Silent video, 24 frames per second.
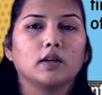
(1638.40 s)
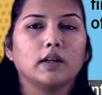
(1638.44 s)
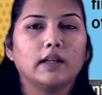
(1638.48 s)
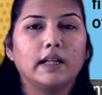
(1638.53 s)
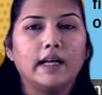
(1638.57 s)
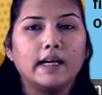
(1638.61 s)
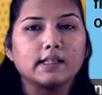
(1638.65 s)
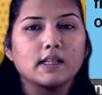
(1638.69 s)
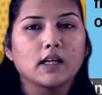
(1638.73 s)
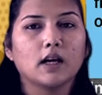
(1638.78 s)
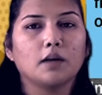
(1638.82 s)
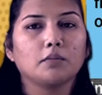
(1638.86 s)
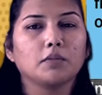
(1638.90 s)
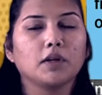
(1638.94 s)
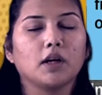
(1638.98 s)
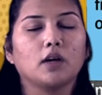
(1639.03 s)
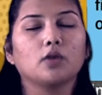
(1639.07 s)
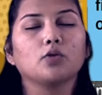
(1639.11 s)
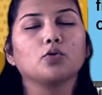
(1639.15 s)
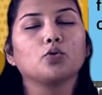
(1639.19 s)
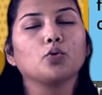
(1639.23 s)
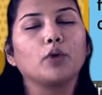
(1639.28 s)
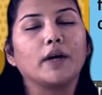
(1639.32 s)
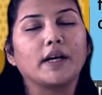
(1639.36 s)
Let's come
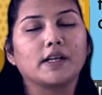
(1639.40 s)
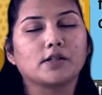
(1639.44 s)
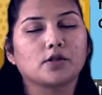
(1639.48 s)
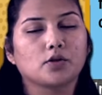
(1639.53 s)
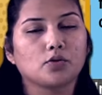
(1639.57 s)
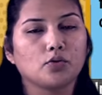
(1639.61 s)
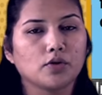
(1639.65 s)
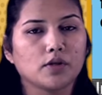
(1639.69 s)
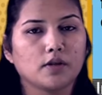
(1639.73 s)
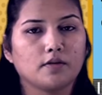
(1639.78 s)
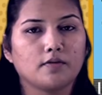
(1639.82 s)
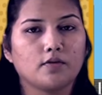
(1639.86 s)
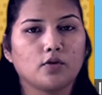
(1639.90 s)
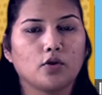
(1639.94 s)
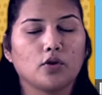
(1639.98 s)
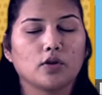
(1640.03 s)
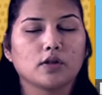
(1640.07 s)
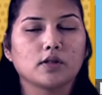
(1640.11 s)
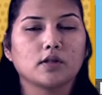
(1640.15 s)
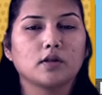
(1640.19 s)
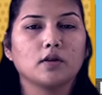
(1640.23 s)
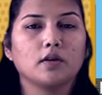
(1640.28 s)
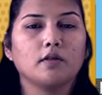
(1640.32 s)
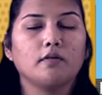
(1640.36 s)
down to extrusive
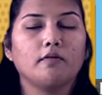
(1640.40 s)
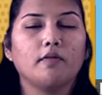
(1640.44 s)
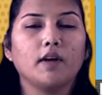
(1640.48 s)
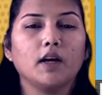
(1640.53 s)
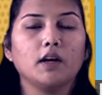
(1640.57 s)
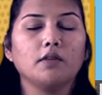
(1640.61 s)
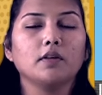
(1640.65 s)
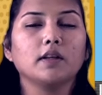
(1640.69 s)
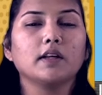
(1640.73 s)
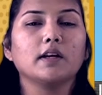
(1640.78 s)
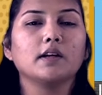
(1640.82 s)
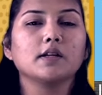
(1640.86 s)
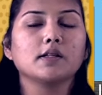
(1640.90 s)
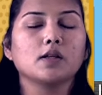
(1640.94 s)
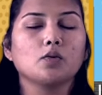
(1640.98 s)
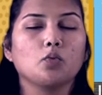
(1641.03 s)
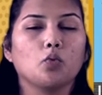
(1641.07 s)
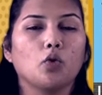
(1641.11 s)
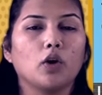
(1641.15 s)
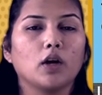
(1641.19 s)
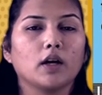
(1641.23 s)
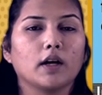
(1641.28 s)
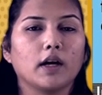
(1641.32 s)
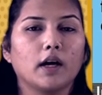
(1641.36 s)
rocks. Whenever there is a
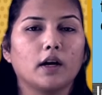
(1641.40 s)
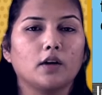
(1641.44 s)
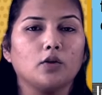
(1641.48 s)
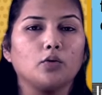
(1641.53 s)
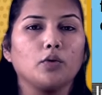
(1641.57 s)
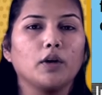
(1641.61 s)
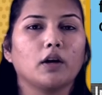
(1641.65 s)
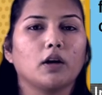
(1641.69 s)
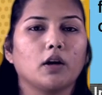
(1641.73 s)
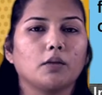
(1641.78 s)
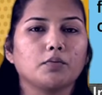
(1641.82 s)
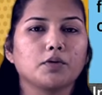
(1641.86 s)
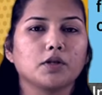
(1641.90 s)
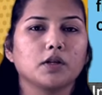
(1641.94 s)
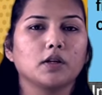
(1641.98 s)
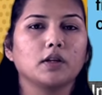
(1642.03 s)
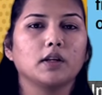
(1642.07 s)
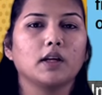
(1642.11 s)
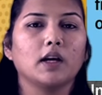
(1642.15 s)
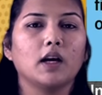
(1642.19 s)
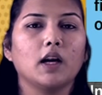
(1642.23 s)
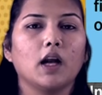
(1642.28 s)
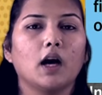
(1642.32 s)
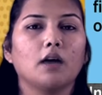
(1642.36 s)
volcano eruption,
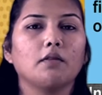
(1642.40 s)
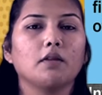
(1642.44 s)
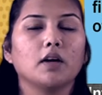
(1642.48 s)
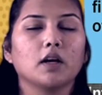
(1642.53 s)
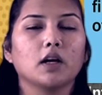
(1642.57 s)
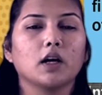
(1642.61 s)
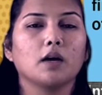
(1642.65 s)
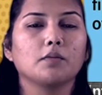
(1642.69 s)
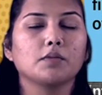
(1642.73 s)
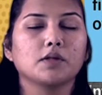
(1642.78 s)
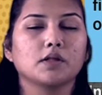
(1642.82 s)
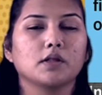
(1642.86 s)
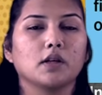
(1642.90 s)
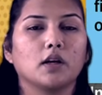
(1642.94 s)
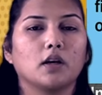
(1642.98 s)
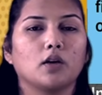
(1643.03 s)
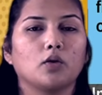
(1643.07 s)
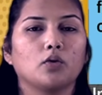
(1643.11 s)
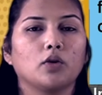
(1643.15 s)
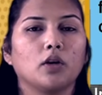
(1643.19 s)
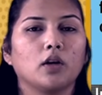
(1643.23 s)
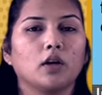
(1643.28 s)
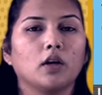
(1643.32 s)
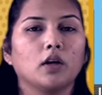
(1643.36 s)
the lava comes
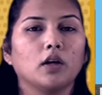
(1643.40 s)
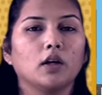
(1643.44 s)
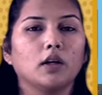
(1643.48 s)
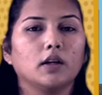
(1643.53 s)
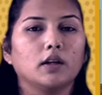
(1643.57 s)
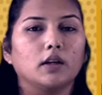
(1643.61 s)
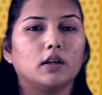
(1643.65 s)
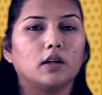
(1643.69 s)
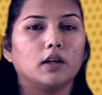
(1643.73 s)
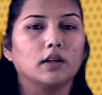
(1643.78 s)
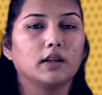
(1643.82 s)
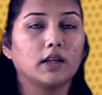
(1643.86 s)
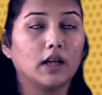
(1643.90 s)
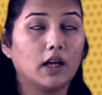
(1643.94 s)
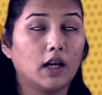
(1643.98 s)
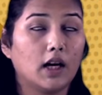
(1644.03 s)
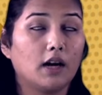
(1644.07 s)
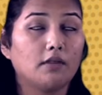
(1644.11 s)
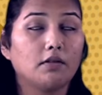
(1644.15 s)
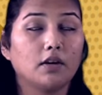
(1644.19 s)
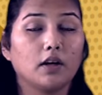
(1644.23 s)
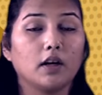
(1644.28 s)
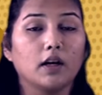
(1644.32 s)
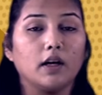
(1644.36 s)
down. The
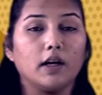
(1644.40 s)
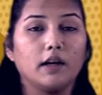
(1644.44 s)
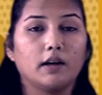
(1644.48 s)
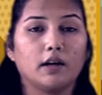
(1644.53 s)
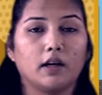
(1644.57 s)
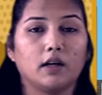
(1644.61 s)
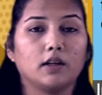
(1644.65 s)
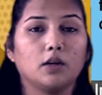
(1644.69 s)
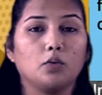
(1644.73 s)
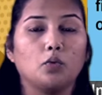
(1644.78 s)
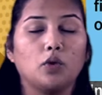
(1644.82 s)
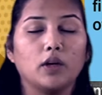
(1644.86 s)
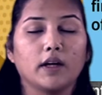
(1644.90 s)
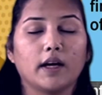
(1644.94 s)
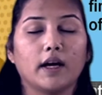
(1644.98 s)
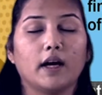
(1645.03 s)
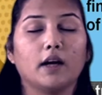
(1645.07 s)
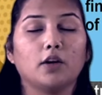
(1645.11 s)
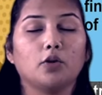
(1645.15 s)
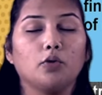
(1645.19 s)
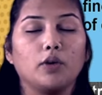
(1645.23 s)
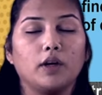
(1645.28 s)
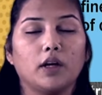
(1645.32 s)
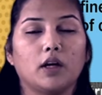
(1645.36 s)

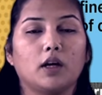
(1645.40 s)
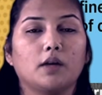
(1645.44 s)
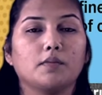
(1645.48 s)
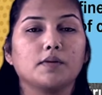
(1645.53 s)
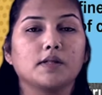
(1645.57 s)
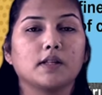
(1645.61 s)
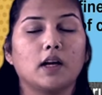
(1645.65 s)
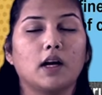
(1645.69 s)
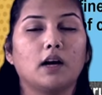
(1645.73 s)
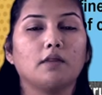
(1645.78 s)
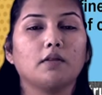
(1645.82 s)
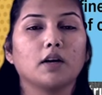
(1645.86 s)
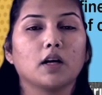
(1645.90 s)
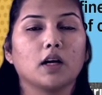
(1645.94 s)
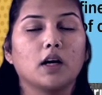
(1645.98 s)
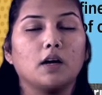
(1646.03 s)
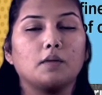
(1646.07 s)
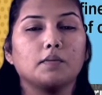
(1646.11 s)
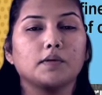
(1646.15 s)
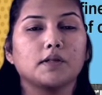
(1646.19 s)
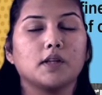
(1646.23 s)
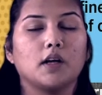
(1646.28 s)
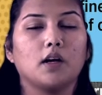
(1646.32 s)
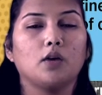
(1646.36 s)
volcano erupts, the lava
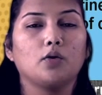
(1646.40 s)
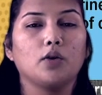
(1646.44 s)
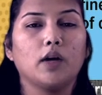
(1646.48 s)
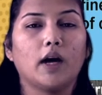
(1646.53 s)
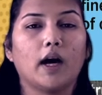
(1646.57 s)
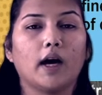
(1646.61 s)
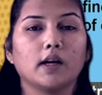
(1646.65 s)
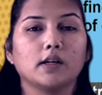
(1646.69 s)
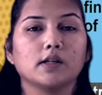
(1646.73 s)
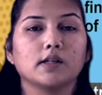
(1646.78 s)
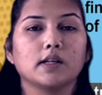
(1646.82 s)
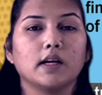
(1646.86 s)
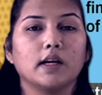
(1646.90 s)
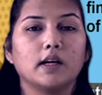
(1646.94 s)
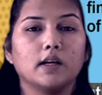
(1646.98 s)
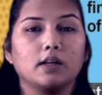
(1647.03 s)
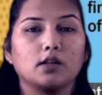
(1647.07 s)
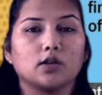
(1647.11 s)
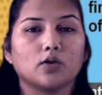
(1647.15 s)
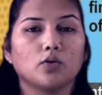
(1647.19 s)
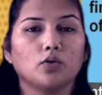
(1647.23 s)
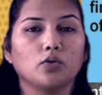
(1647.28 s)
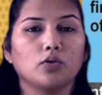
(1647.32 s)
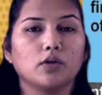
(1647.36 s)
comes down and it
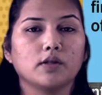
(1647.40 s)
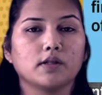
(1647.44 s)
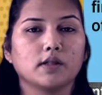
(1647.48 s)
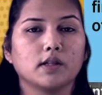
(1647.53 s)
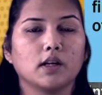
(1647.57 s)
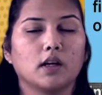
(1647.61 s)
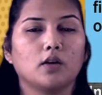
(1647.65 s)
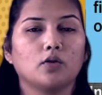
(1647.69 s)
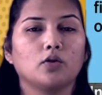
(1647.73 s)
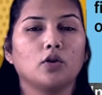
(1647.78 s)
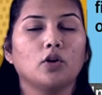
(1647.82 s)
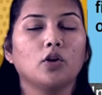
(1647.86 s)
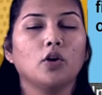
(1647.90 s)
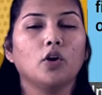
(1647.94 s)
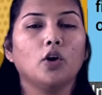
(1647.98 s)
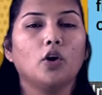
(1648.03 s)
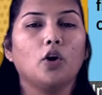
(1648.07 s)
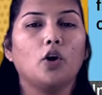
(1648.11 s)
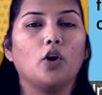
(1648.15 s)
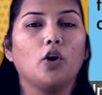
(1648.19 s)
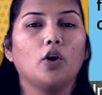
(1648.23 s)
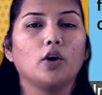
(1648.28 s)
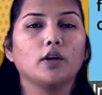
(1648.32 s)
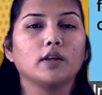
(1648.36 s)
cools down
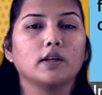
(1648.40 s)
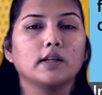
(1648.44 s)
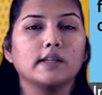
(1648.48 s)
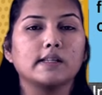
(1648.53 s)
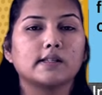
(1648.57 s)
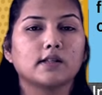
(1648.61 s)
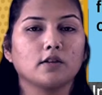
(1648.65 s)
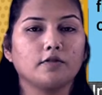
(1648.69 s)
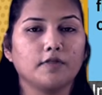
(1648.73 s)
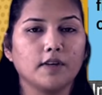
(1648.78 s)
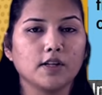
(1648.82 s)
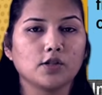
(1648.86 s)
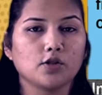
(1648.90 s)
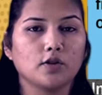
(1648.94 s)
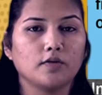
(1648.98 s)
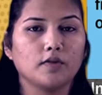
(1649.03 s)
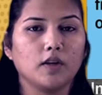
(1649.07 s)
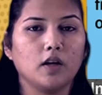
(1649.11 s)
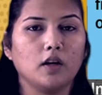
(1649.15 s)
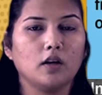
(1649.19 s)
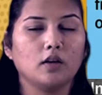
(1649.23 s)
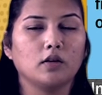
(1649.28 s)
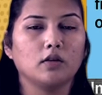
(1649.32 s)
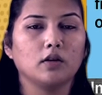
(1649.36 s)
on the surface
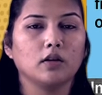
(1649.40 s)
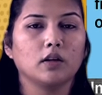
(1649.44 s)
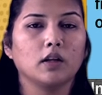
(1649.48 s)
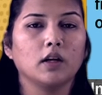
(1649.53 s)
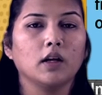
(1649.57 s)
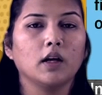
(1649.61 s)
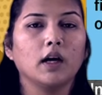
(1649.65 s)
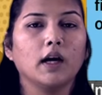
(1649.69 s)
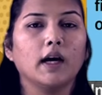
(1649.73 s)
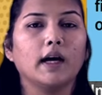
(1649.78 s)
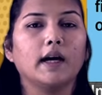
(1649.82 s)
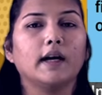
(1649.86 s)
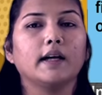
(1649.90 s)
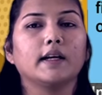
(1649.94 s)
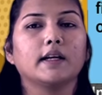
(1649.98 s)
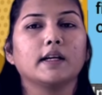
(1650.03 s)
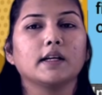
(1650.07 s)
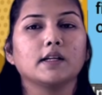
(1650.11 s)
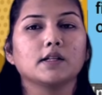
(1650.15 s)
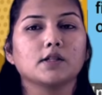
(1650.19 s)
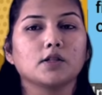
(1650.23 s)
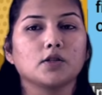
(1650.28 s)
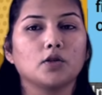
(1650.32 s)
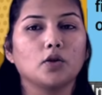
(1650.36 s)
of the earth. It
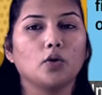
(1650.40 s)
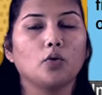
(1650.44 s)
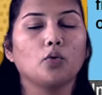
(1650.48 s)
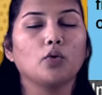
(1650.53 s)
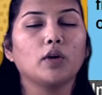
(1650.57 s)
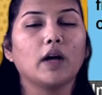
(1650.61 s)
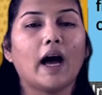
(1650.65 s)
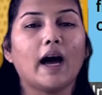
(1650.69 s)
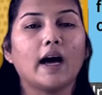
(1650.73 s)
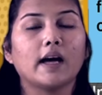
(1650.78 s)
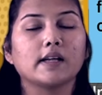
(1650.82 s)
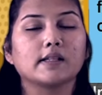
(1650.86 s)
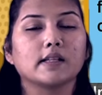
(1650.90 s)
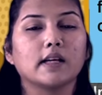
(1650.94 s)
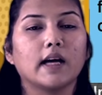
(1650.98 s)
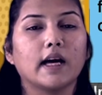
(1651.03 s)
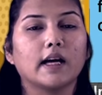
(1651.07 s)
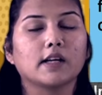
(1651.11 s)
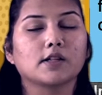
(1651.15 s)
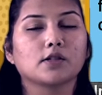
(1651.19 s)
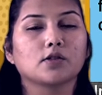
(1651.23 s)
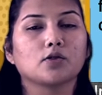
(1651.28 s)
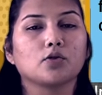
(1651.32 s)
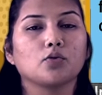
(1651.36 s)
is known as
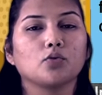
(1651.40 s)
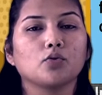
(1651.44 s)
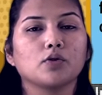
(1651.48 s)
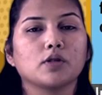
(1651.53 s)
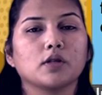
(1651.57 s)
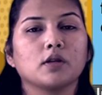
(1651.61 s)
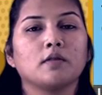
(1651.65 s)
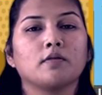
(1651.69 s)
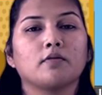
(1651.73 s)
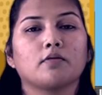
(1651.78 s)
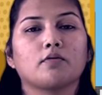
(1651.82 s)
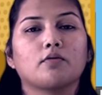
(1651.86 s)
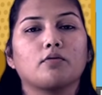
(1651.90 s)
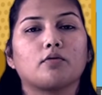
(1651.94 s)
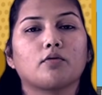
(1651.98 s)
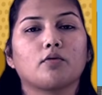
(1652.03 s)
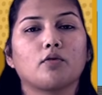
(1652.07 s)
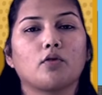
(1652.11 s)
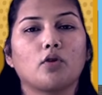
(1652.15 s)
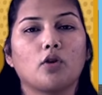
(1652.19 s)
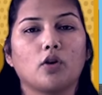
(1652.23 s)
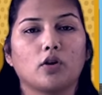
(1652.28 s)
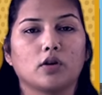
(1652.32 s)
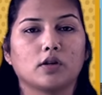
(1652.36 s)
extrusive
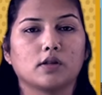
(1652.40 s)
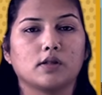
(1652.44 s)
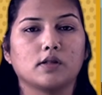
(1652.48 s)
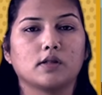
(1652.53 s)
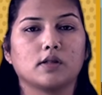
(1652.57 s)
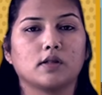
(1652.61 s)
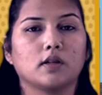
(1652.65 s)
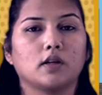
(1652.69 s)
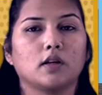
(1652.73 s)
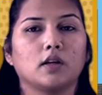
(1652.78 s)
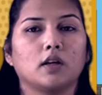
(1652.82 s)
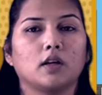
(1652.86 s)
rocks.